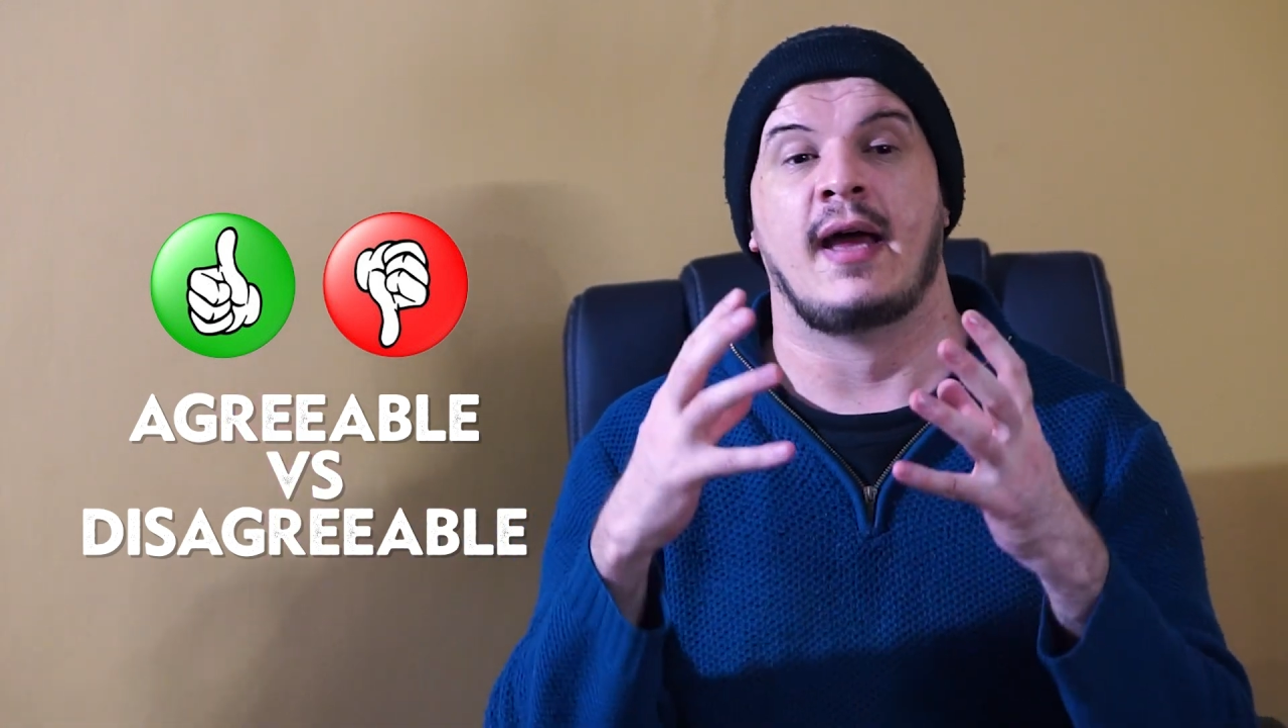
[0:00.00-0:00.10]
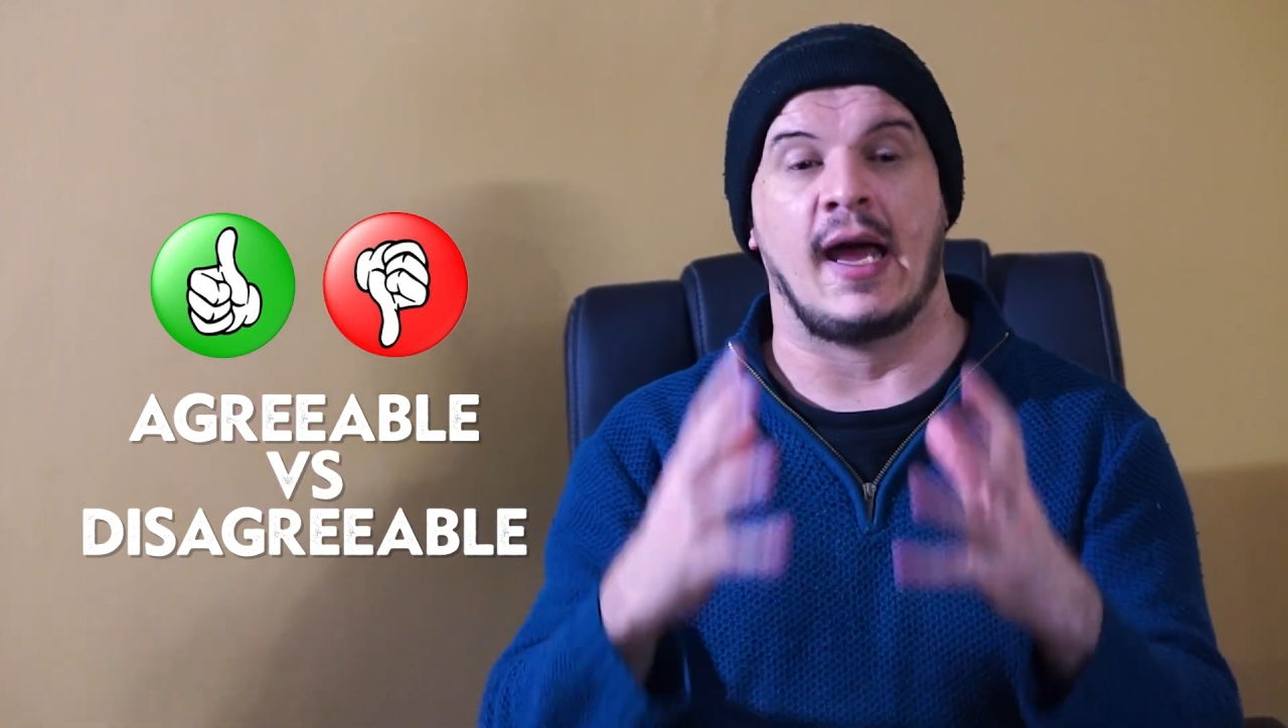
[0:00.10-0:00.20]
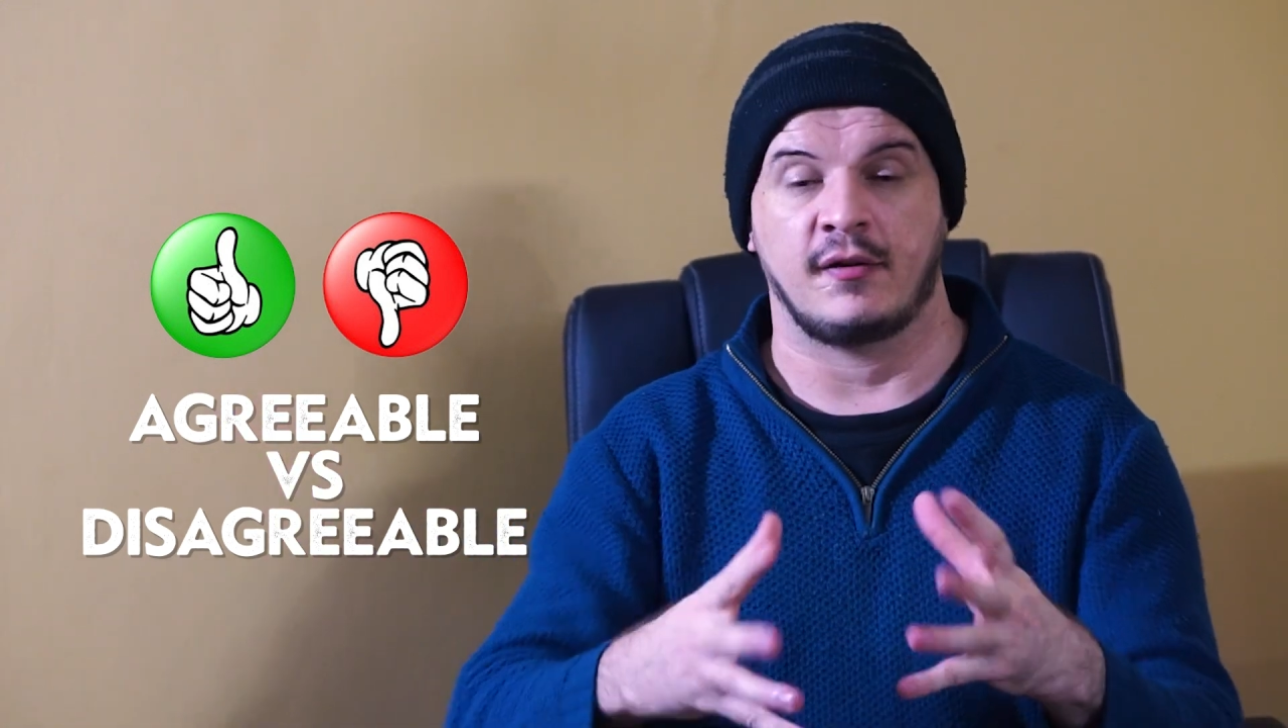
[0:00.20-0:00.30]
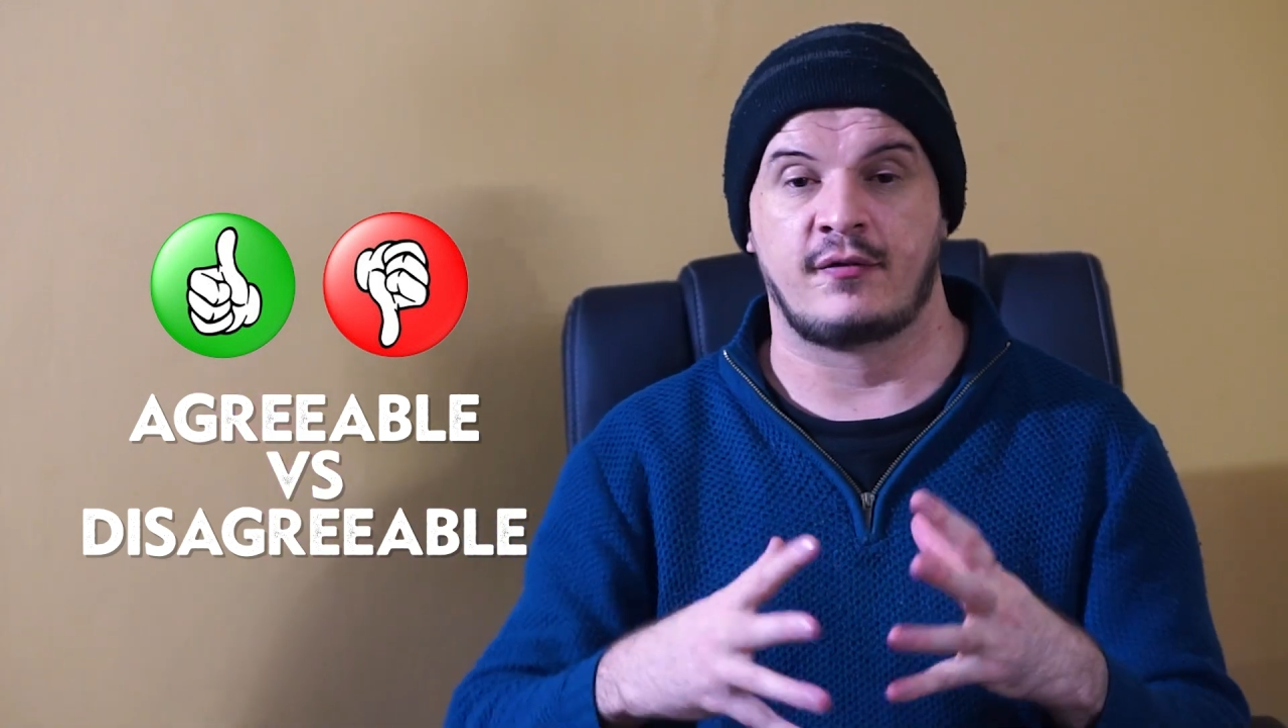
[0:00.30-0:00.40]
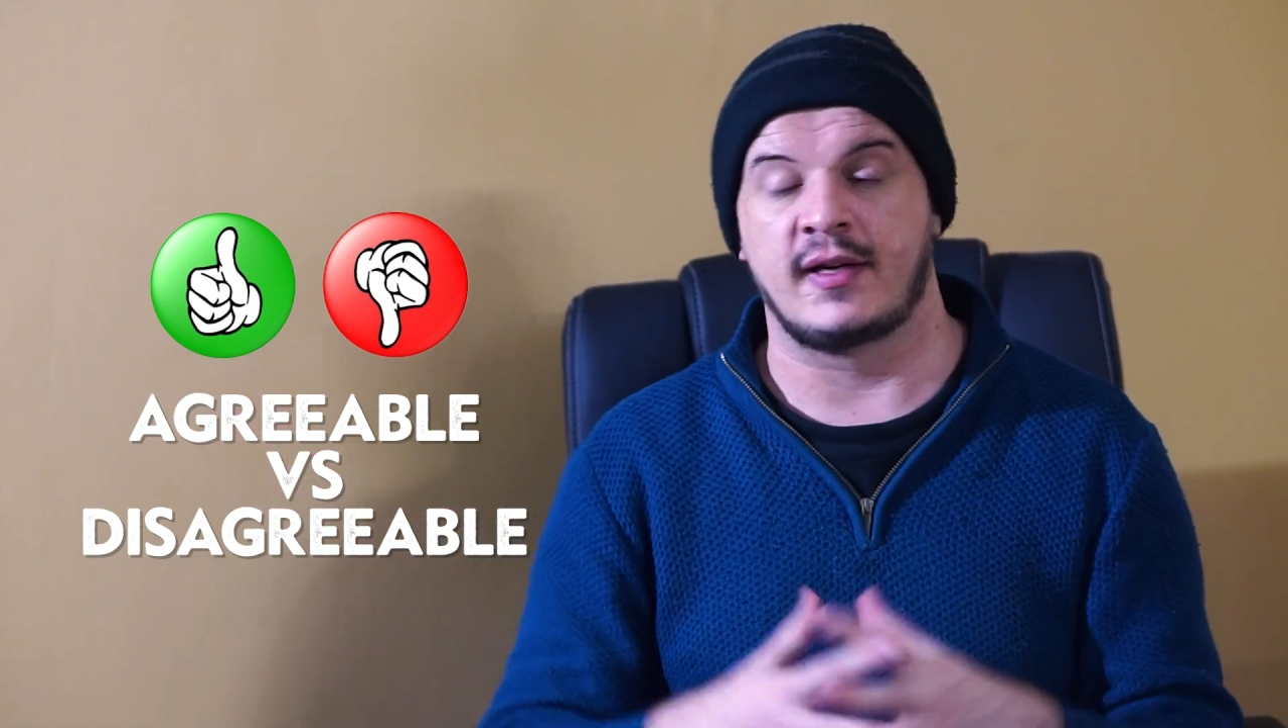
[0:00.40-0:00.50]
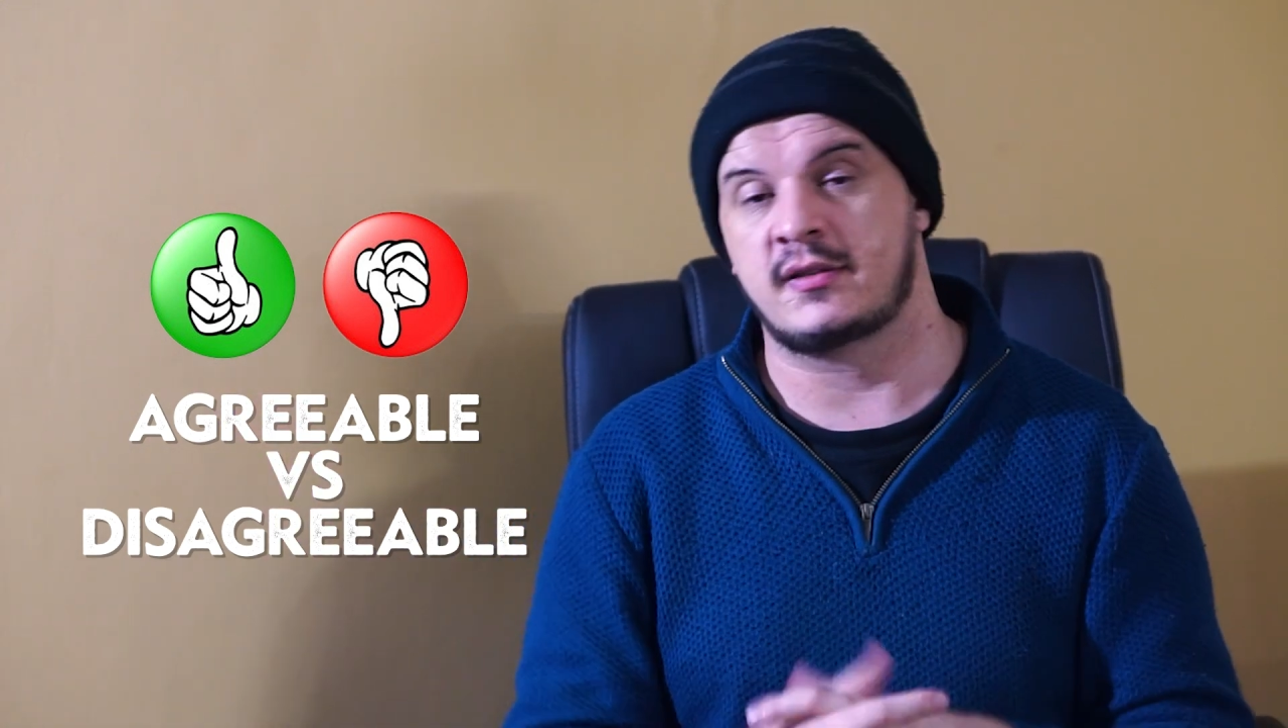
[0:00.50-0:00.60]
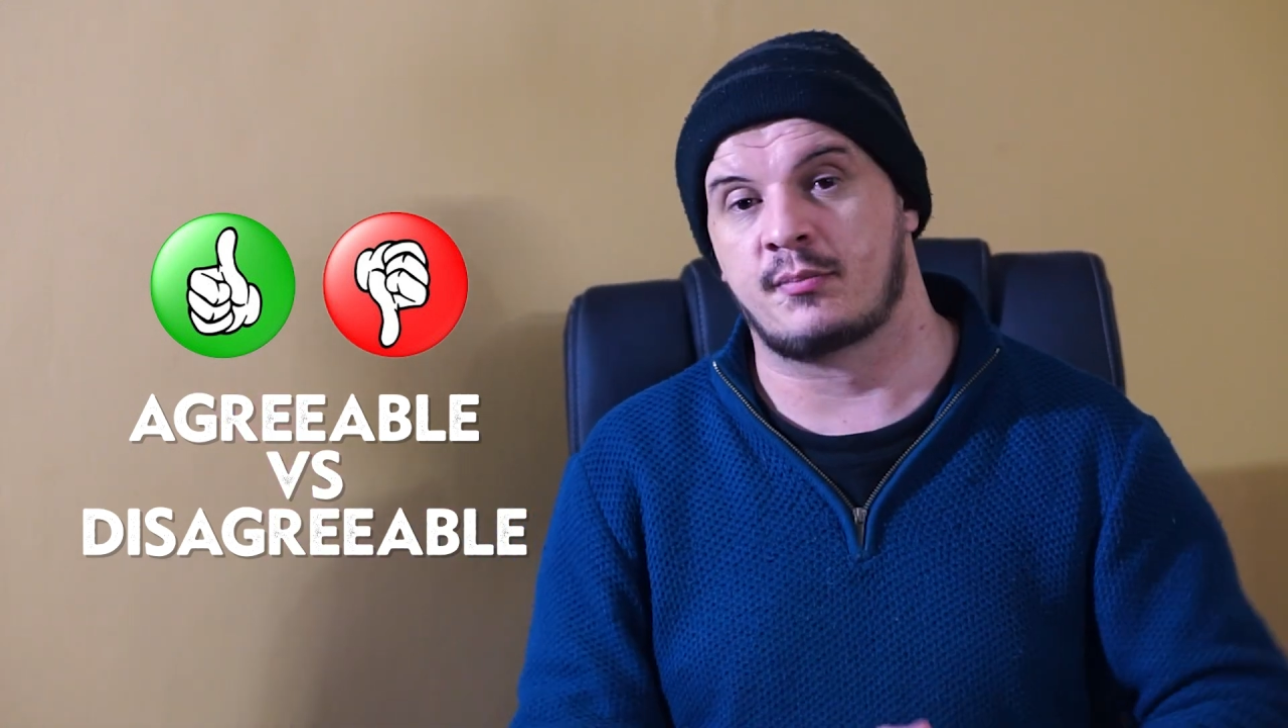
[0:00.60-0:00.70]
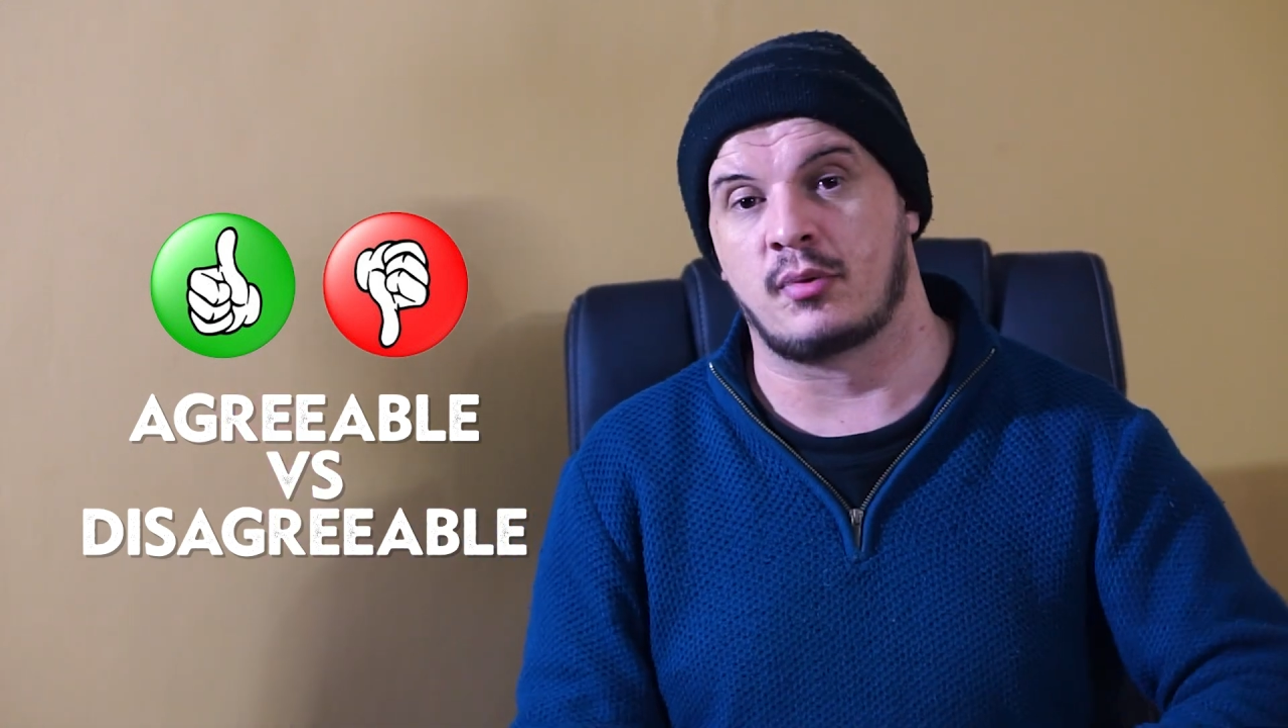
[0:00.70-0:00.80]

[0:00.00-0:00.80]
and face their